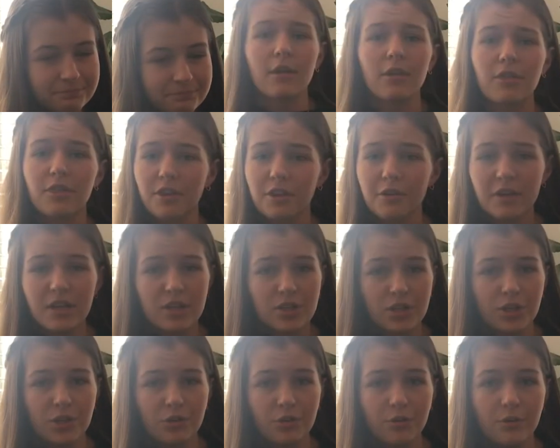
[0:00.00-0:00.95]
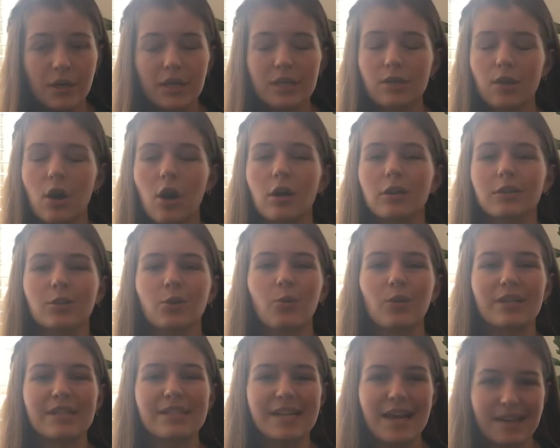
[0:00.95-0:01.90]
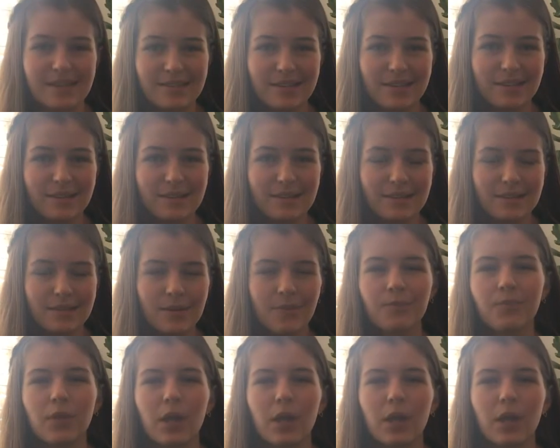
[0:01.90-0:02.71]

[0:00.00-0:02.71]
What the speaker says: Theory 2 is called quintessence.